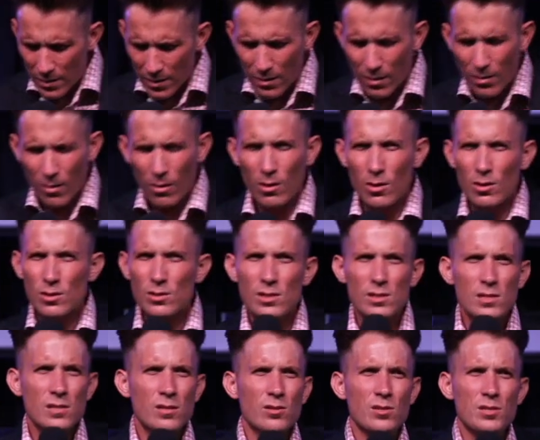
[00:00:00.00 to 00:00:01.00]
Oh,
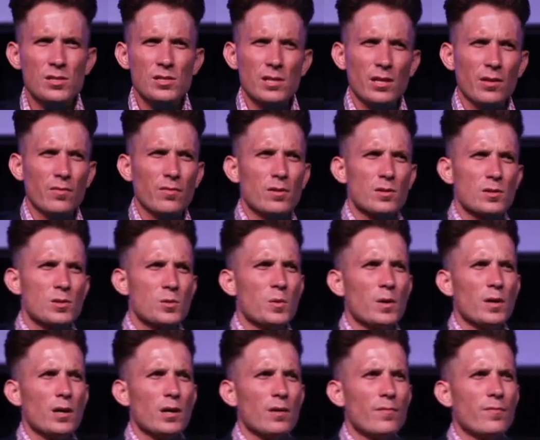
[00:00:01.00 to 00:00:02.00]
just receive this
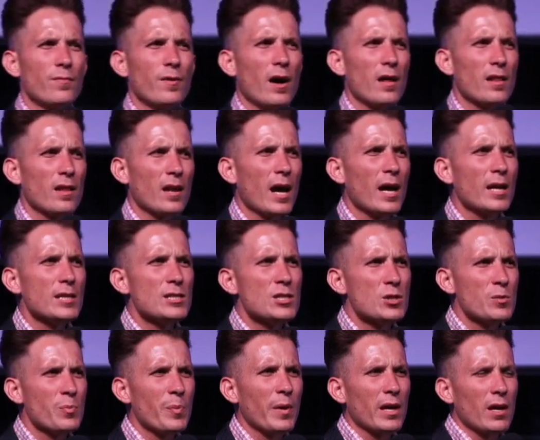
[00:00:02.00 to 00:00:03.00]
word. Father, I
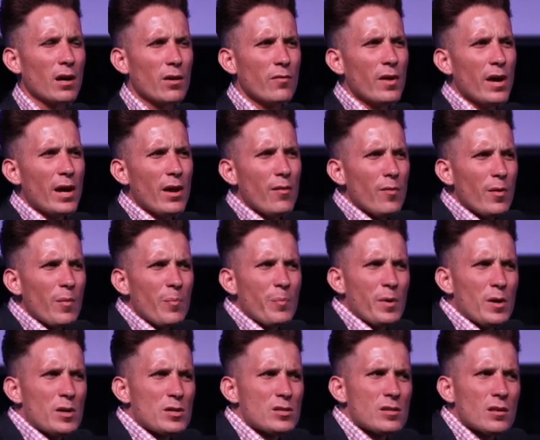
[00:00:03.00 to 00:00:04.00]
speak over every
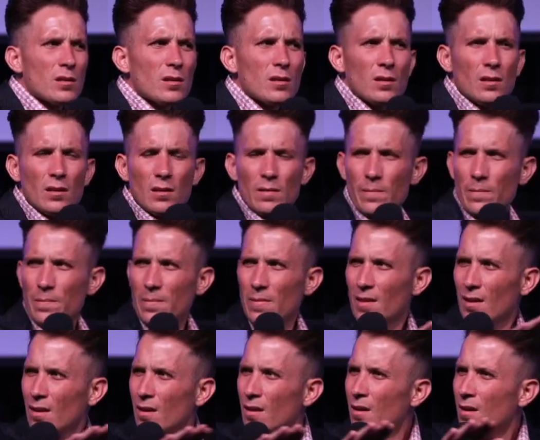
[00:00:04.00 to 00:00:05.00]
person
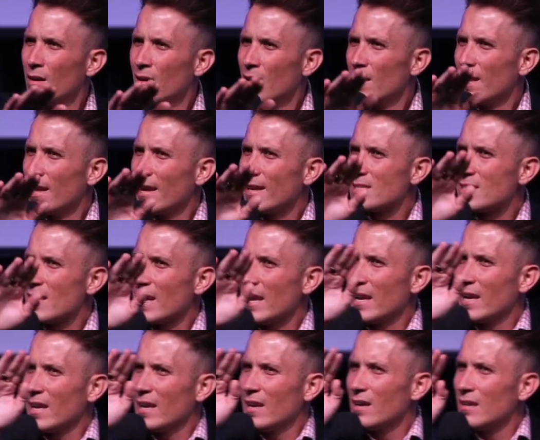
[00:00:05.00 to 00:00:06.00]
that has
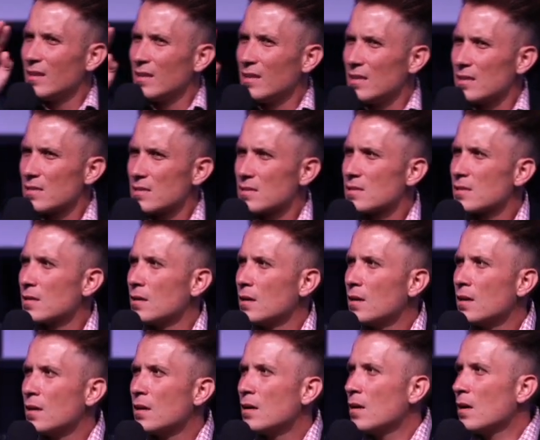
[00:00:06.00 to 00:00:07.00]
any illness,
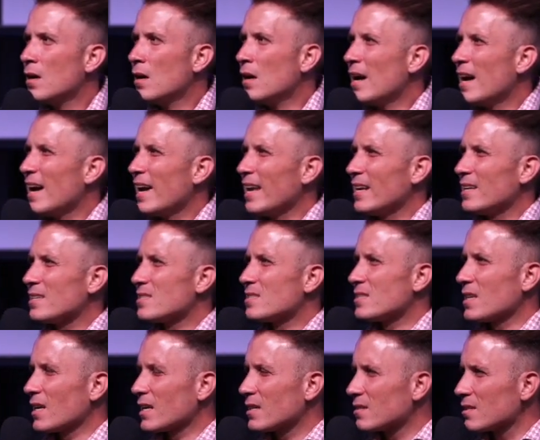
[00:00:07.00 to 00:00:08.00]
any
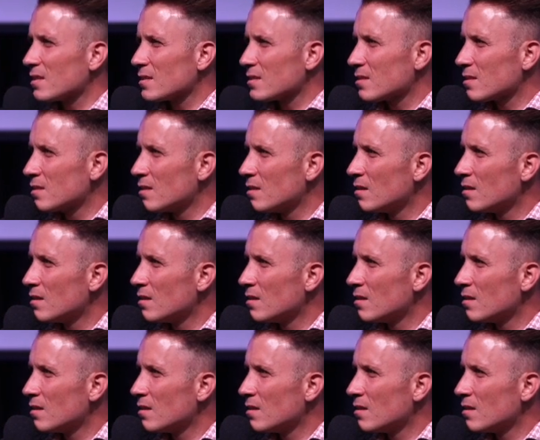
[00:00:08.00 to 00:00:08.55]
sickness